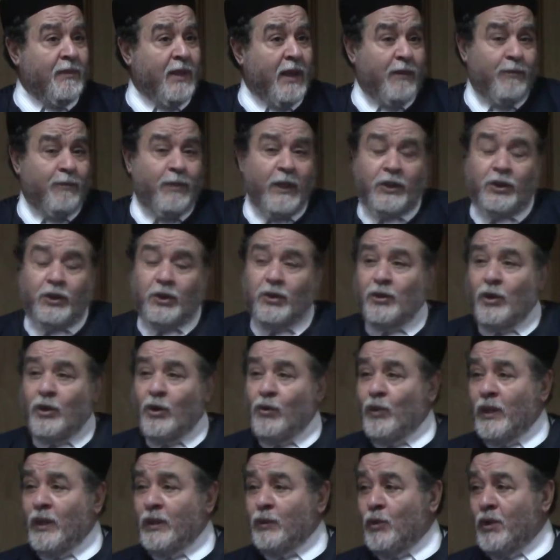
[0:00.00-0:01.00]
I bet you no
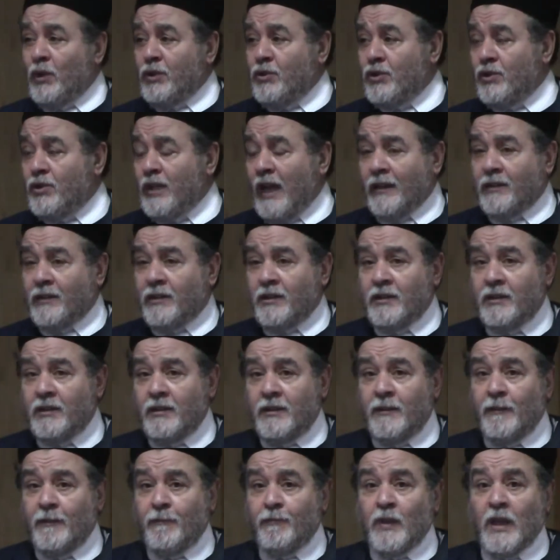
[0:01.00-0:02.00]
one wants that.
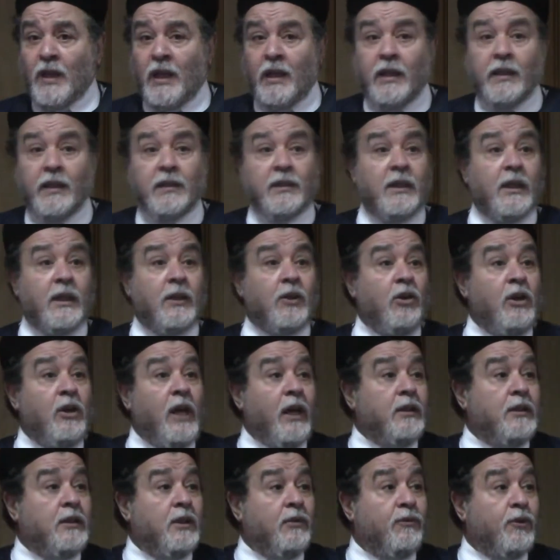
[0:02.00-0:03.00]
In the
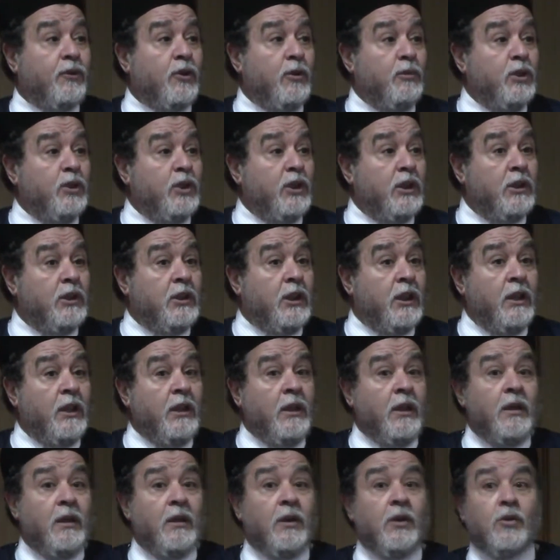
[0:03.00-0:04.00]
collective
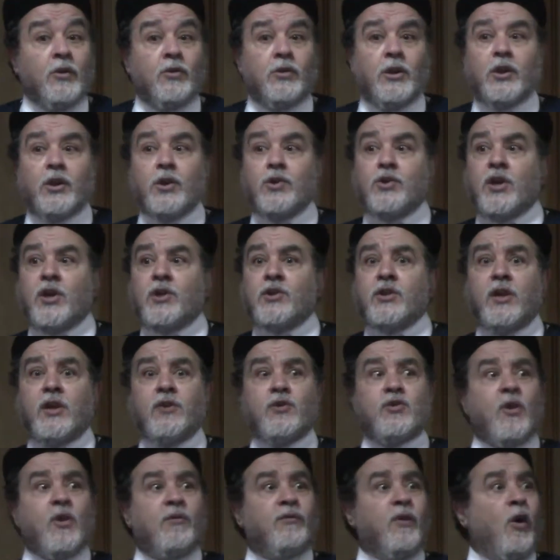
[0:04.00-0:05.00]
community, there is a
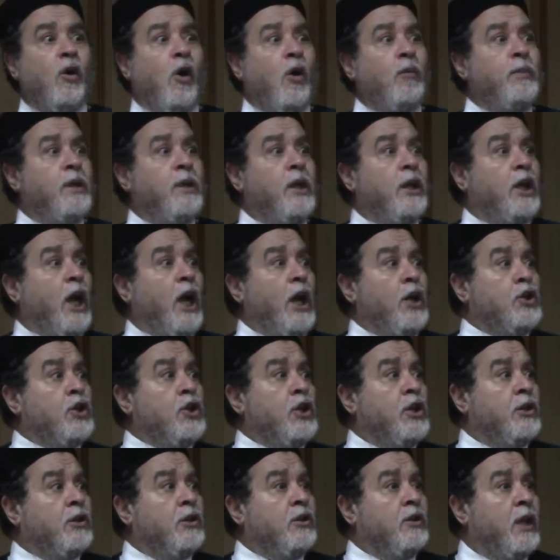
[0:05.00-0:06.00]
sense of
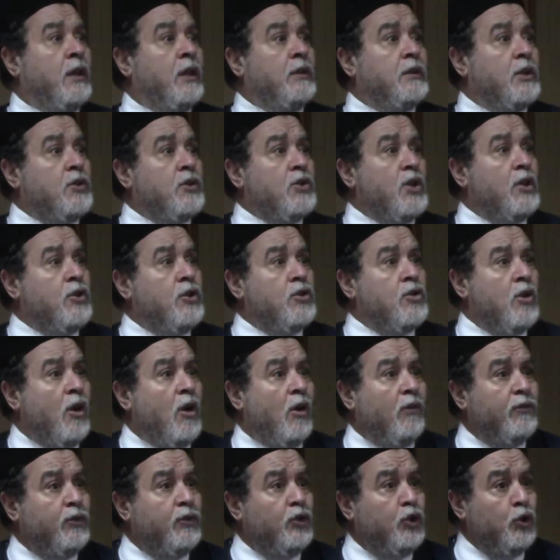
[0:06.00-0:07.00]
obligation and a sense
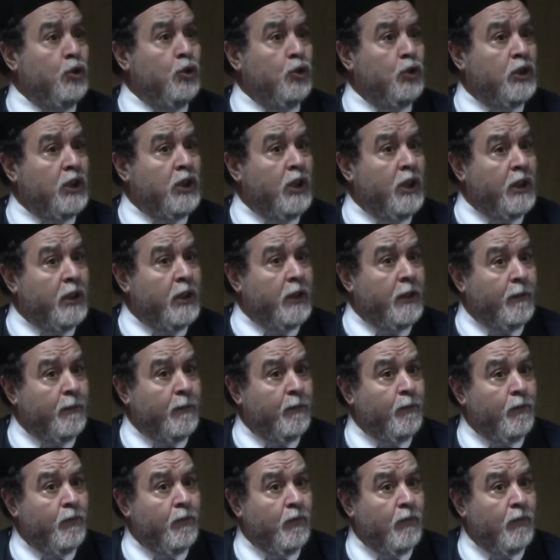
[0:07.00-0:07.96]
of duty.